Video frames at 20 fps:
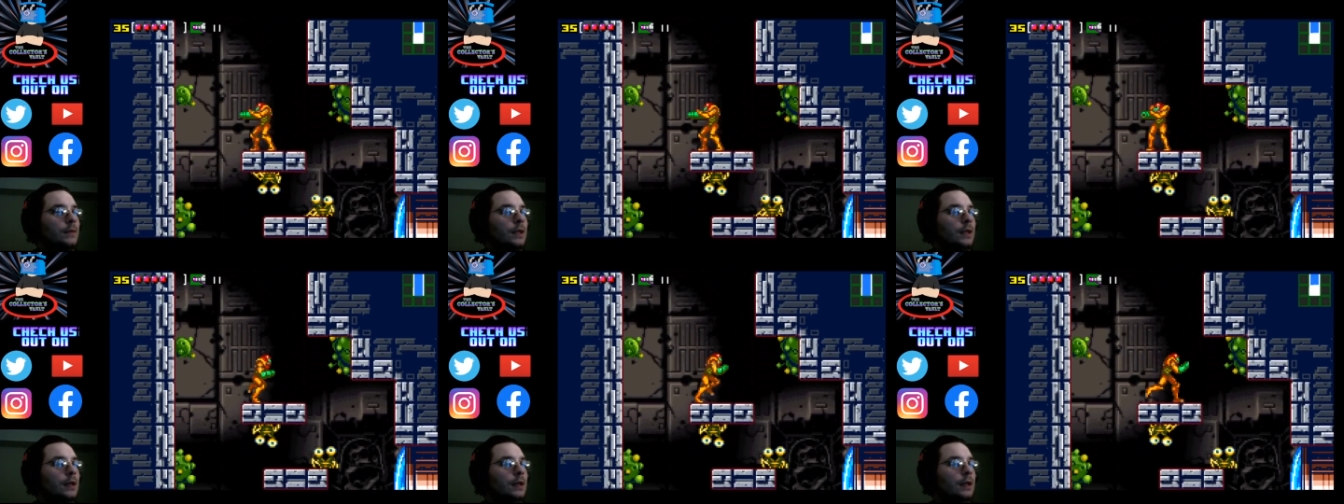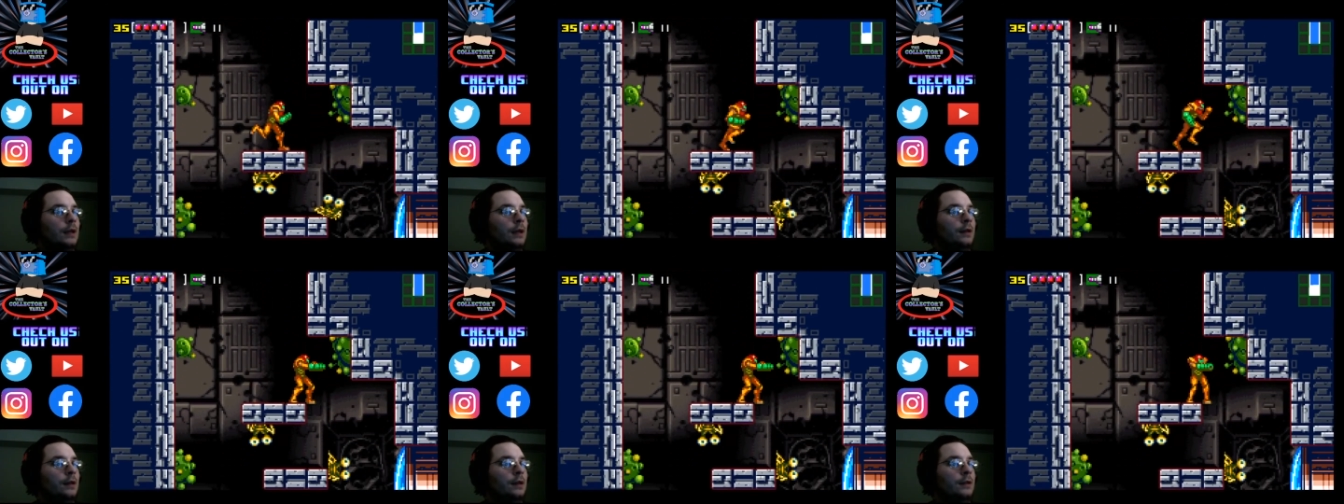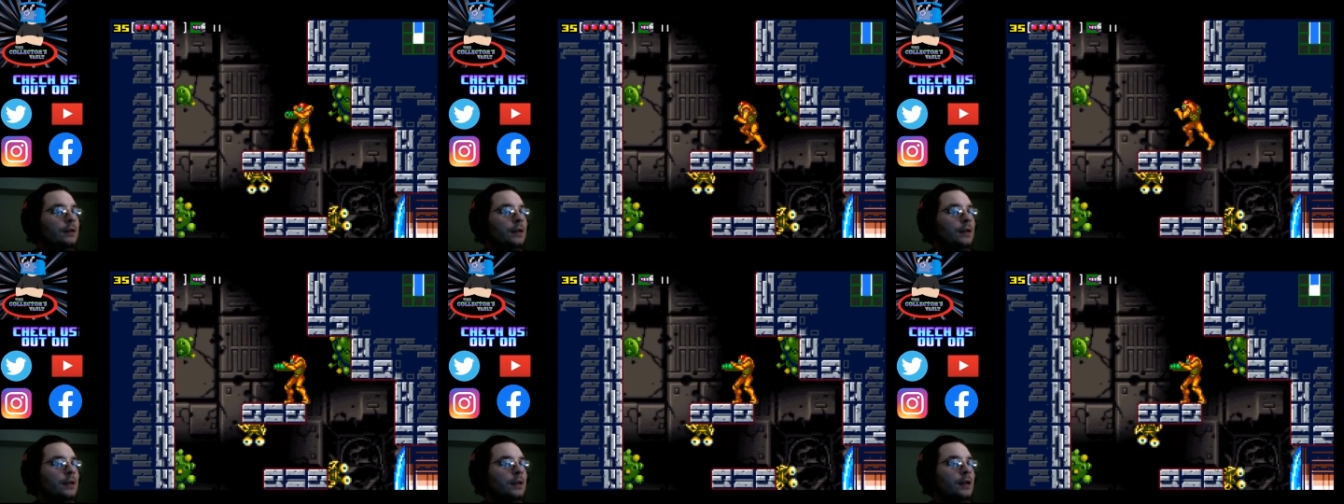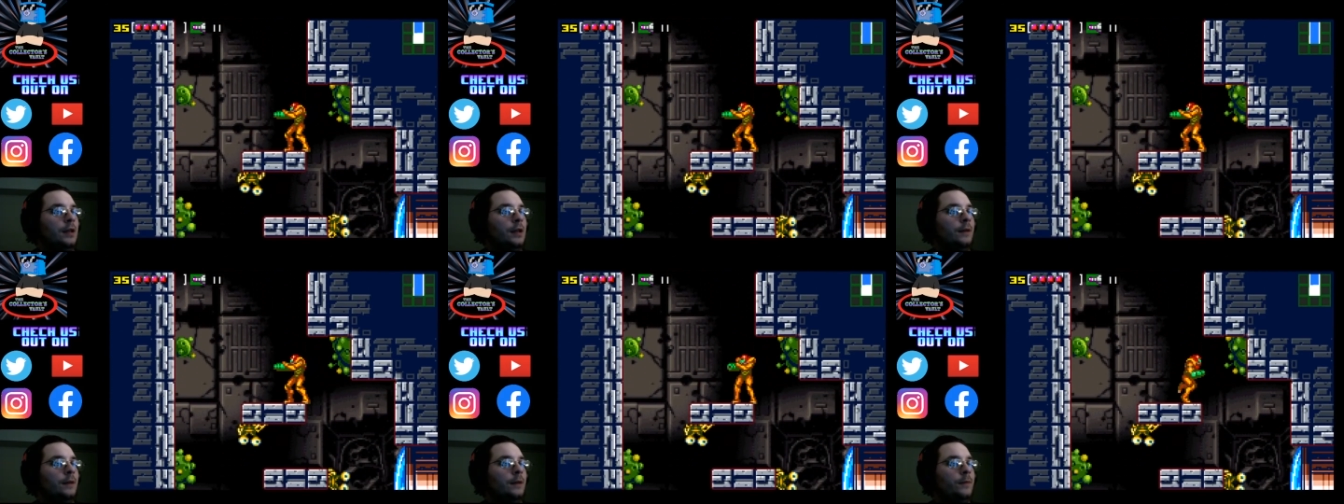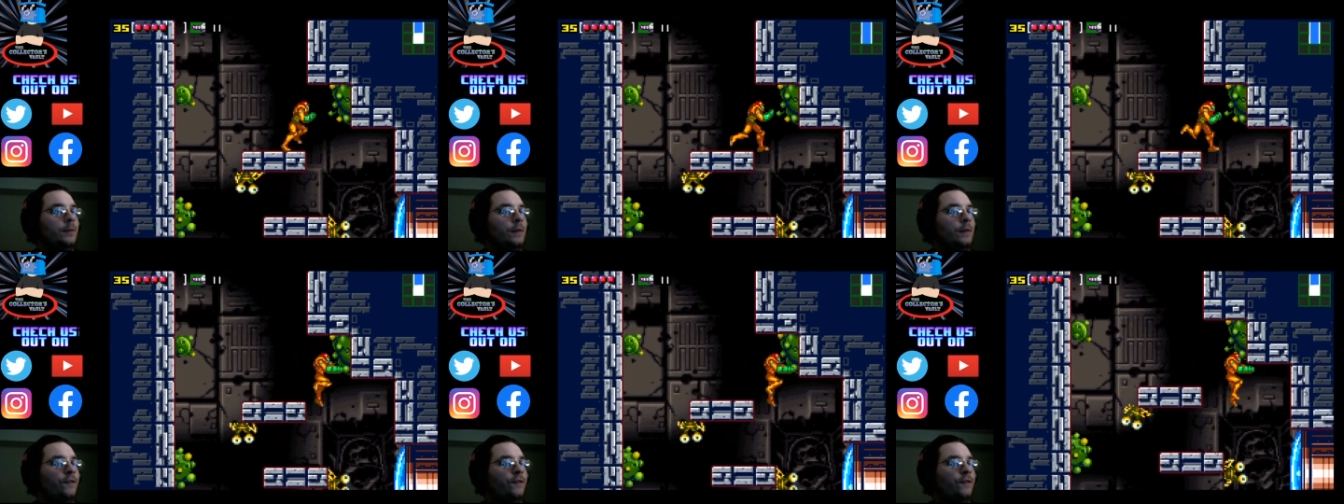Yeah,
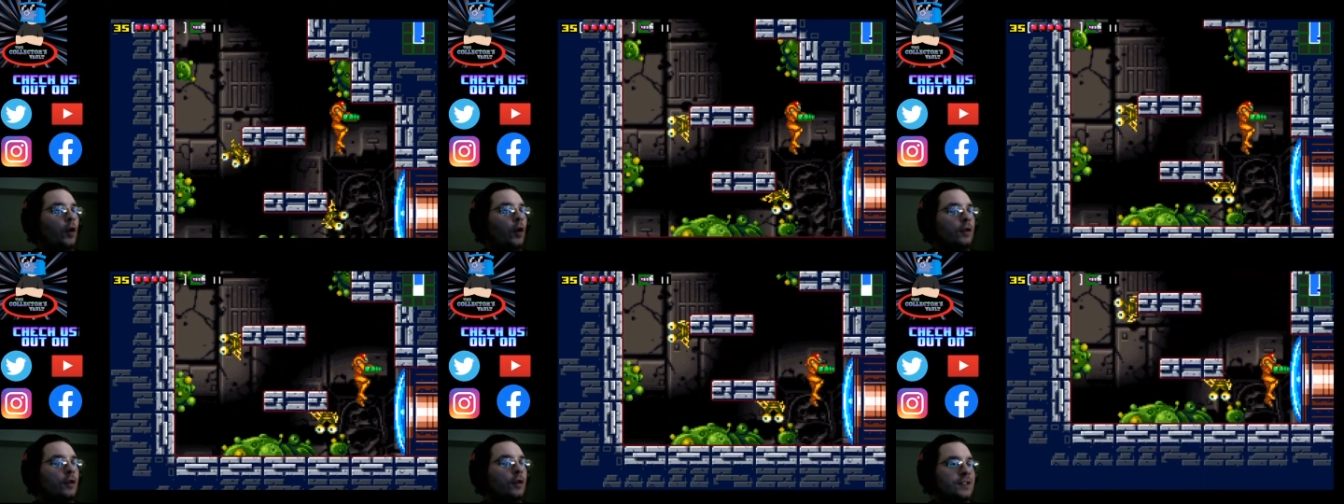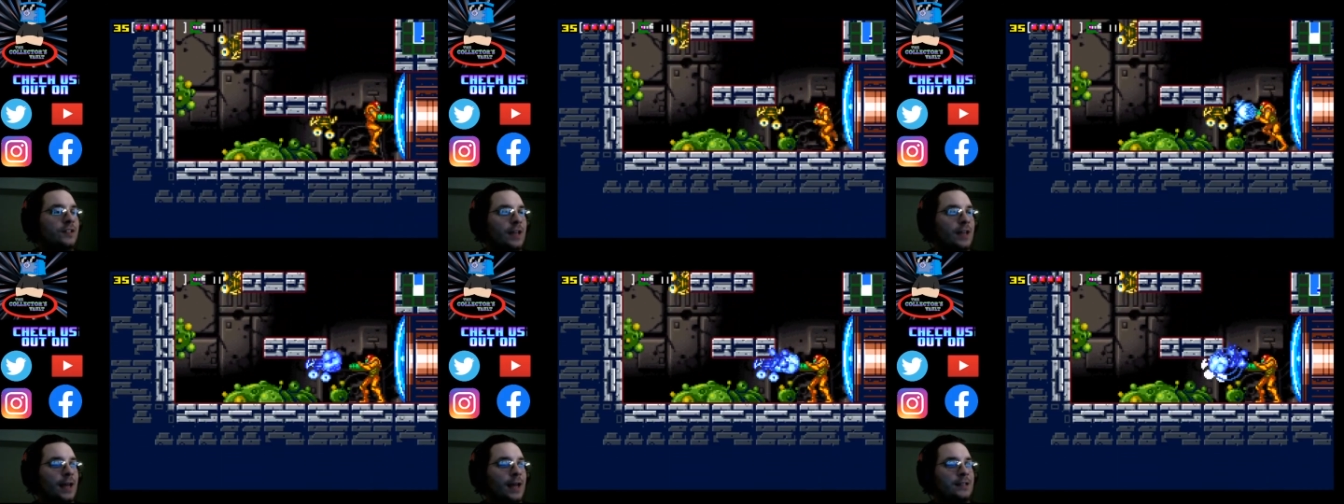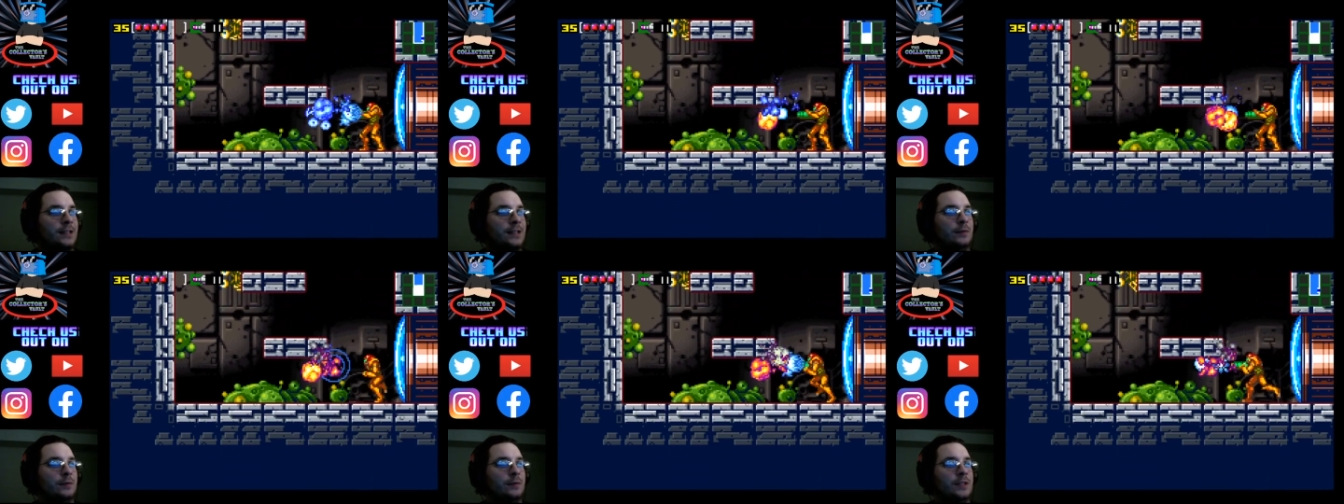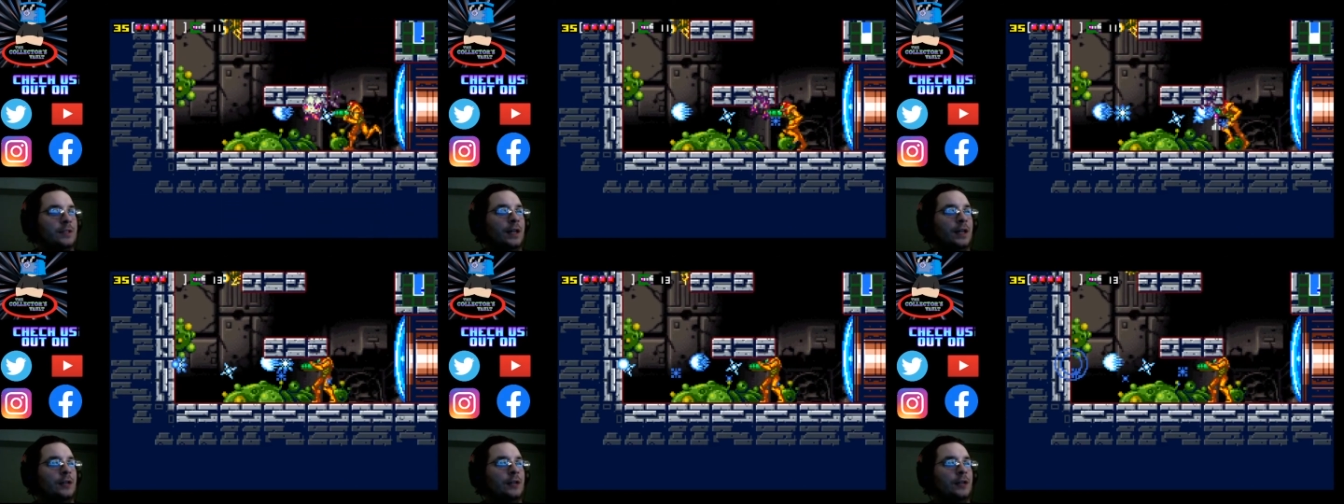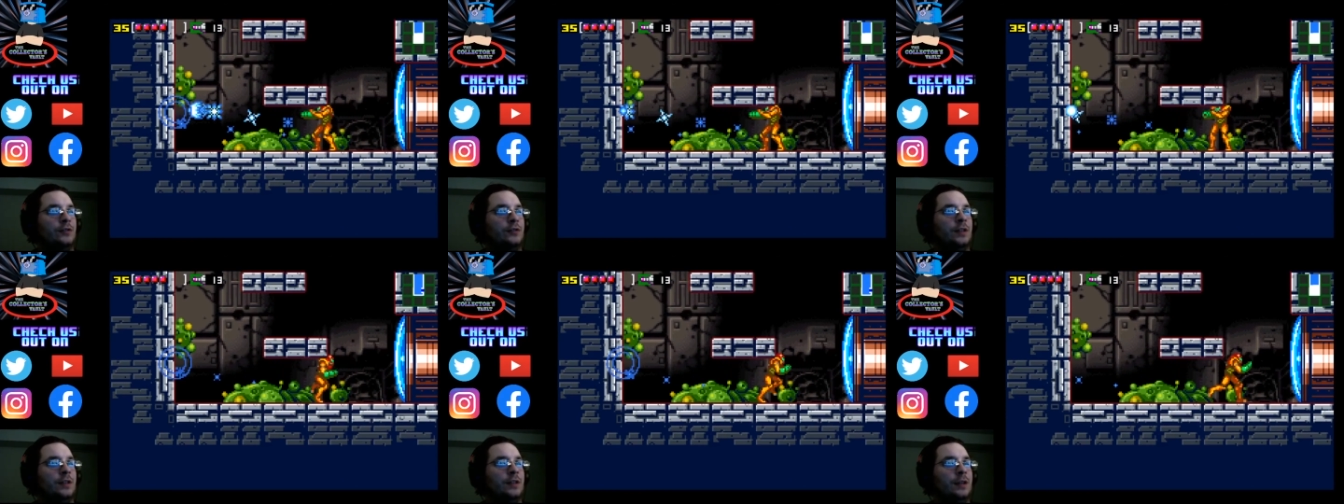the false acid is kind of
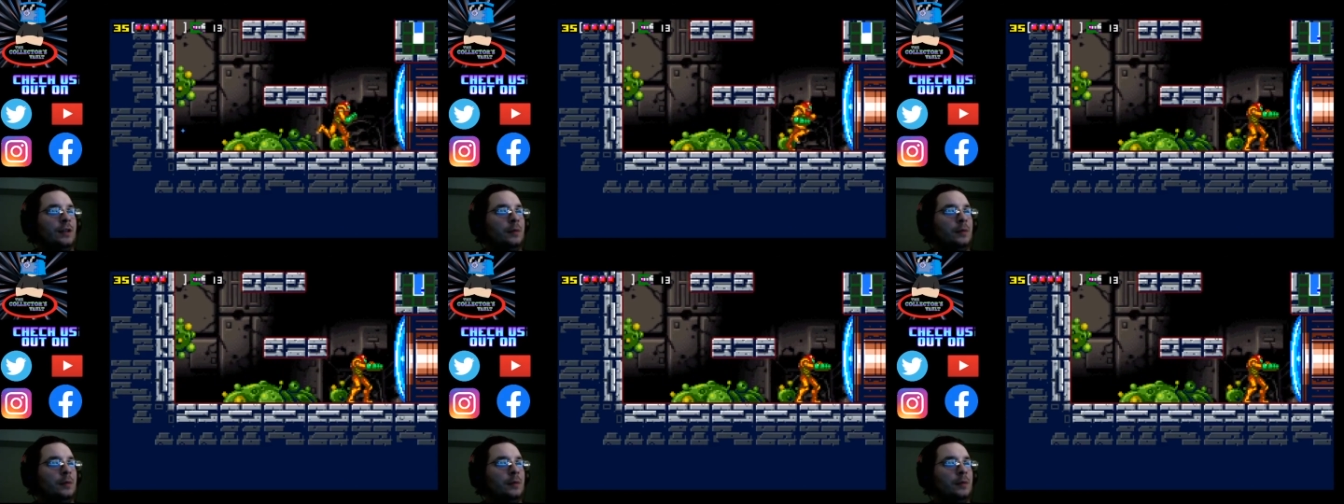interesting.